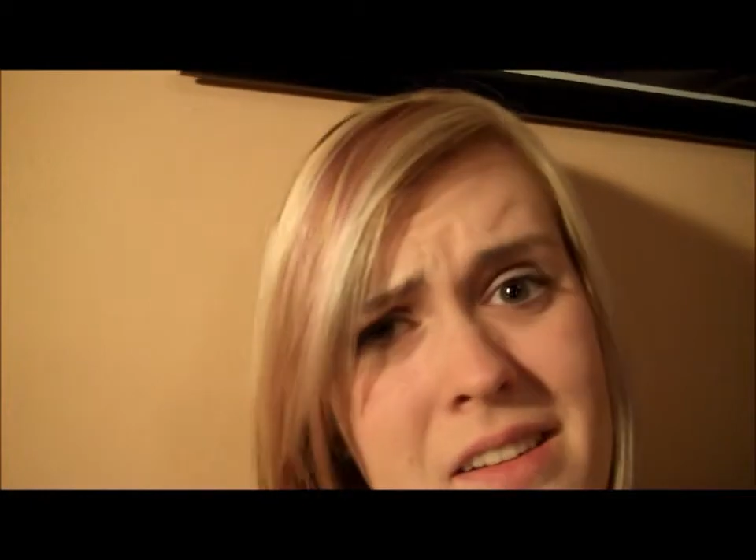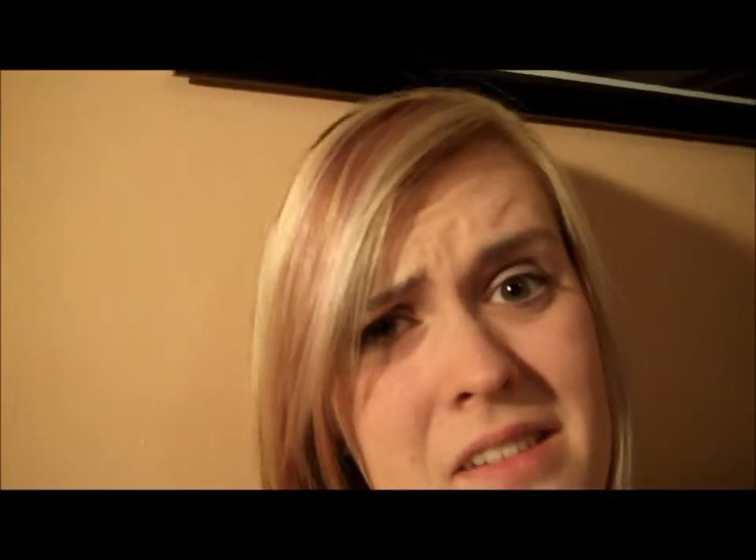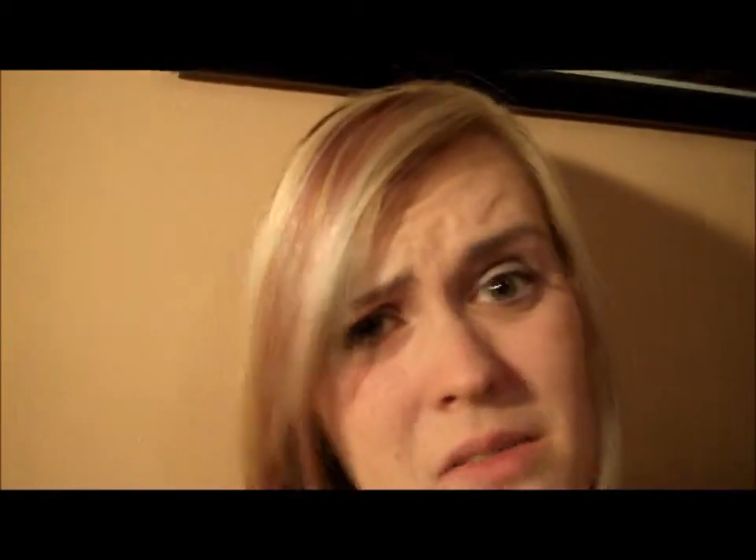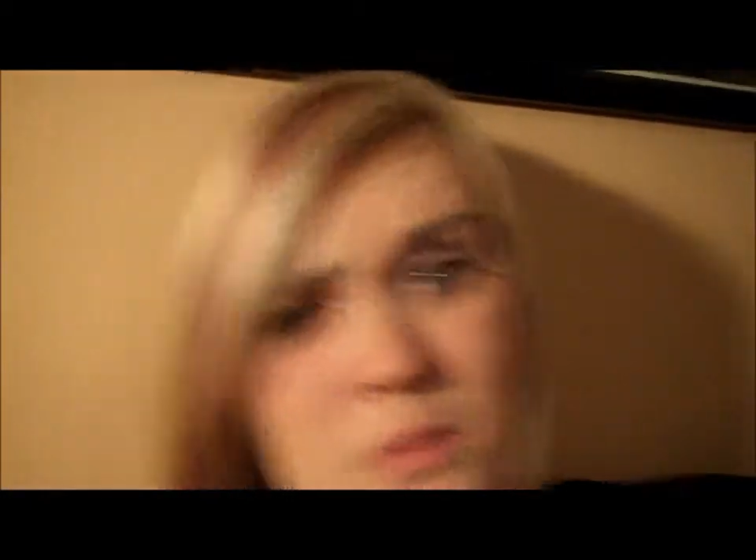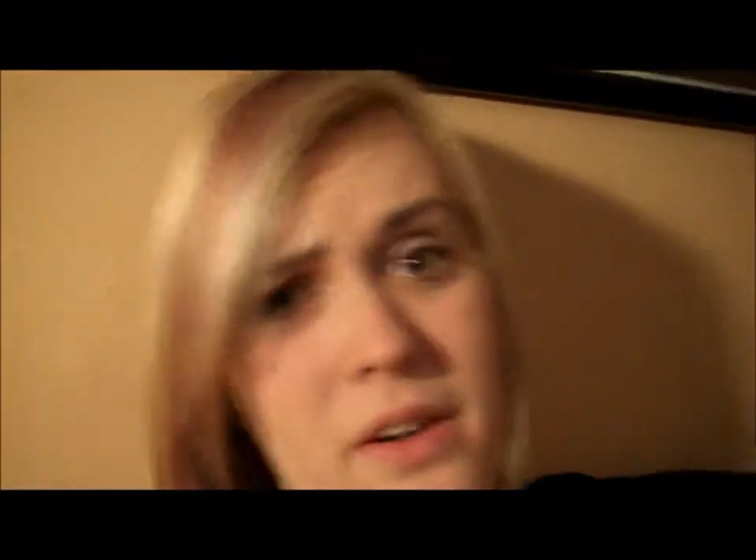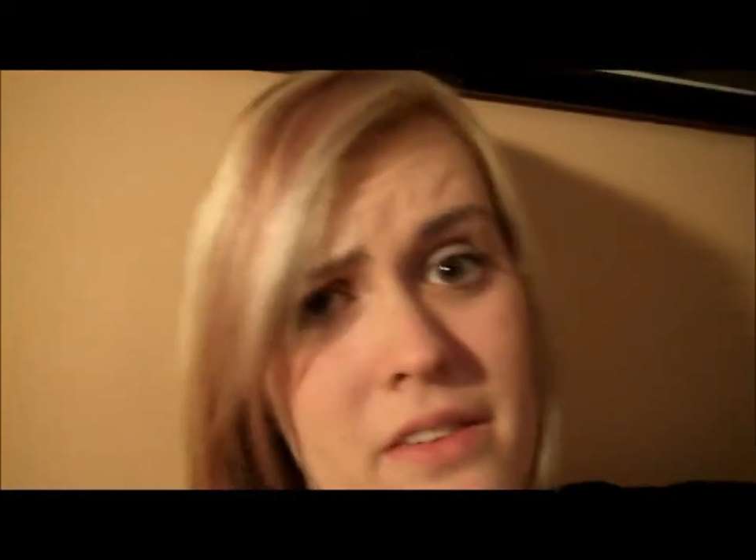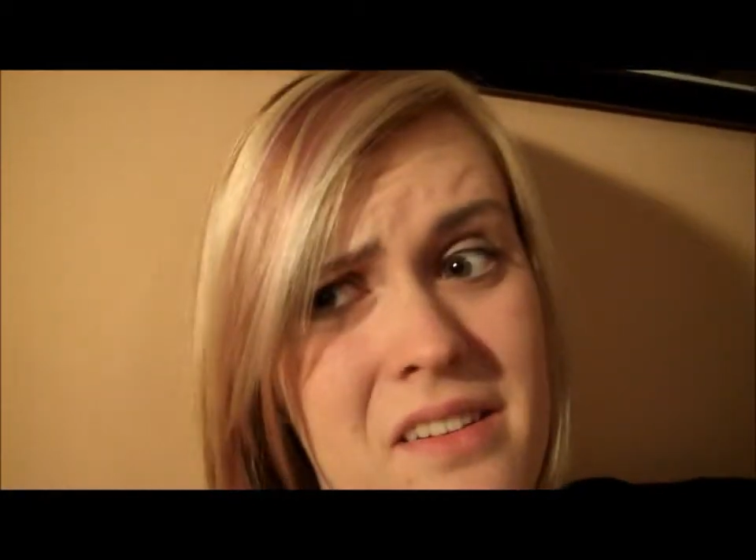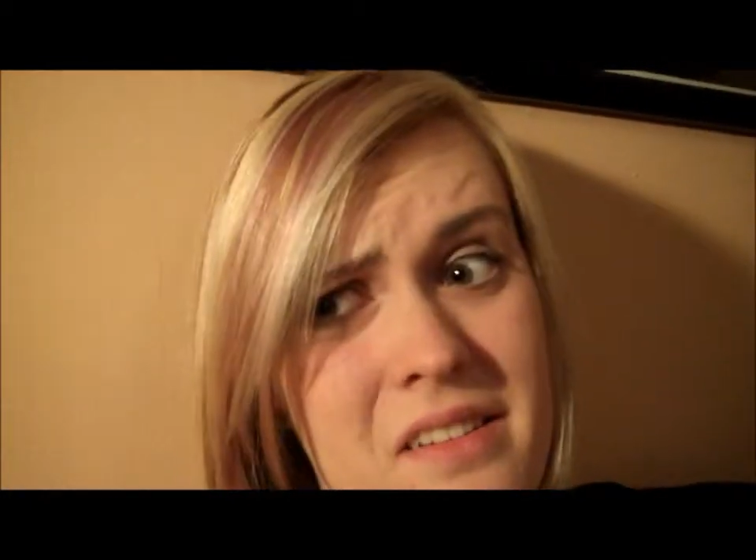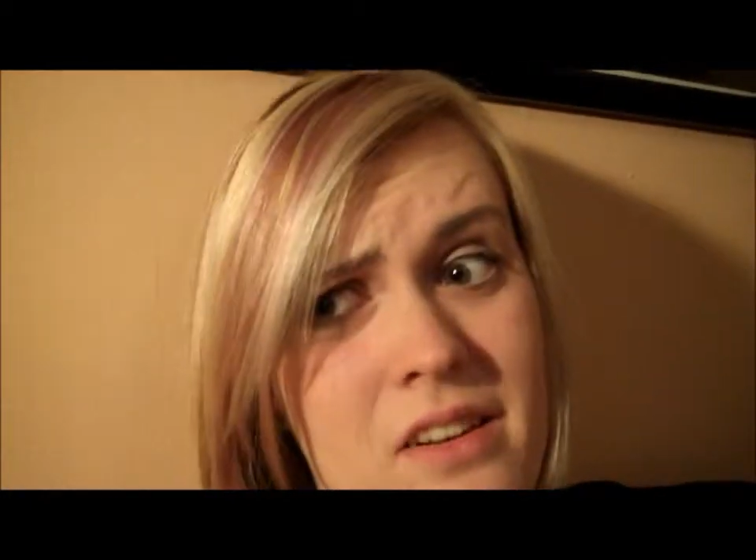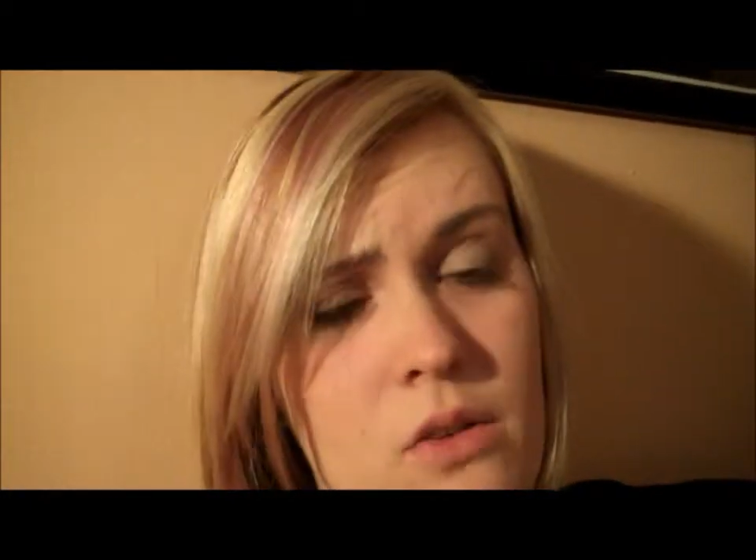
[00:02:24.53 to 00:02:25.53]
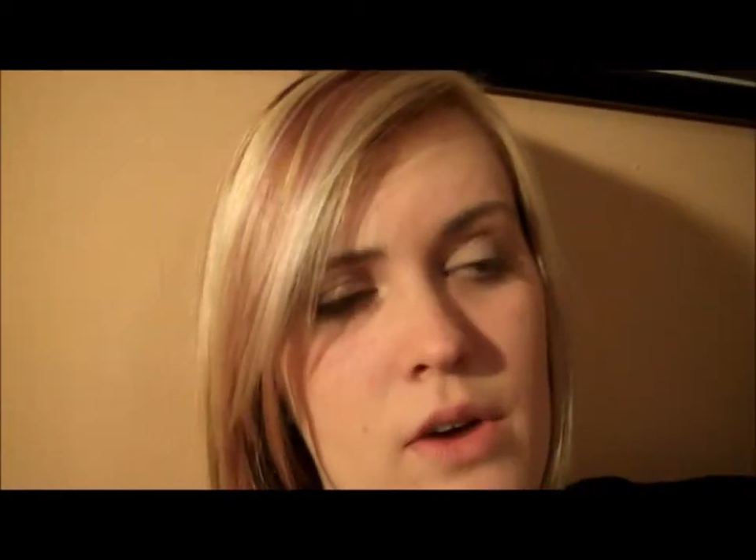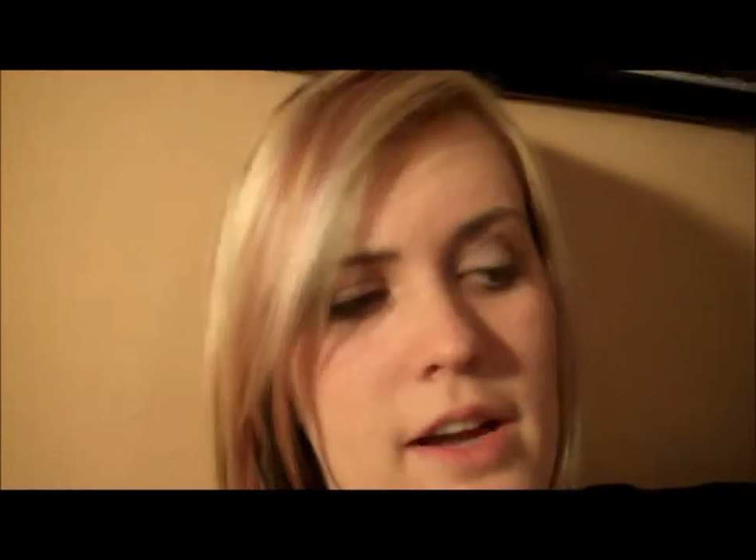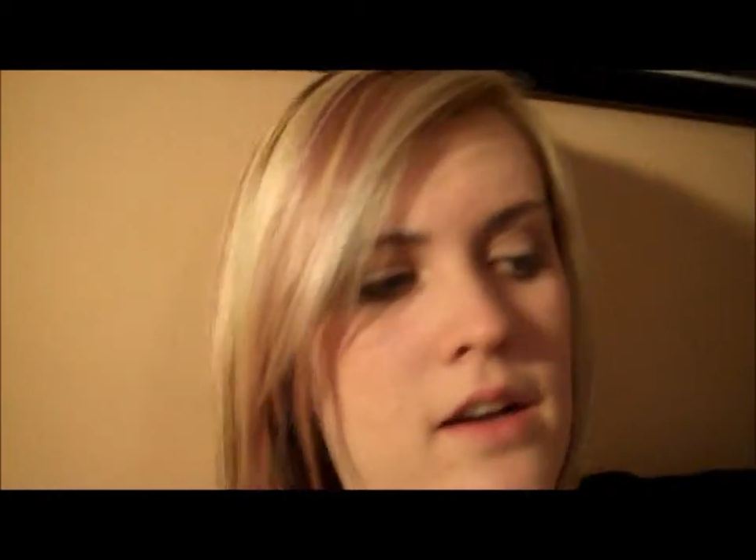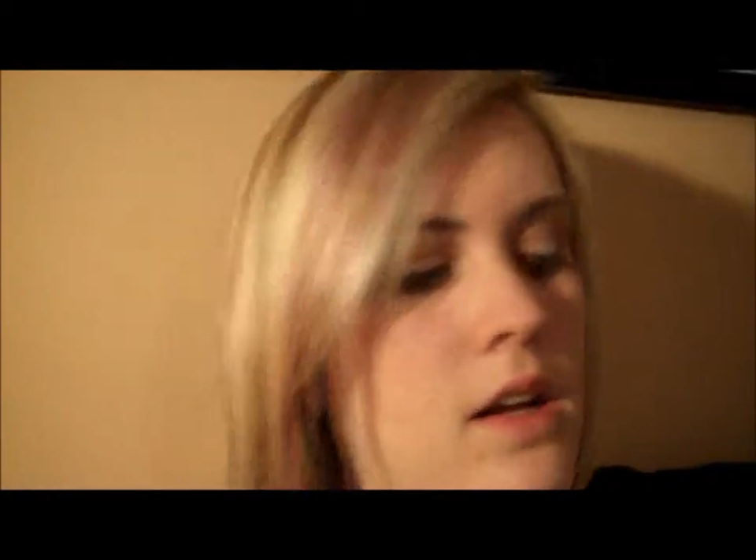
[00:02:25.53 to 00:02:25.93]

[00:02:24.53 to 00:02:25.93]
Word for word: this is weird, this is not right.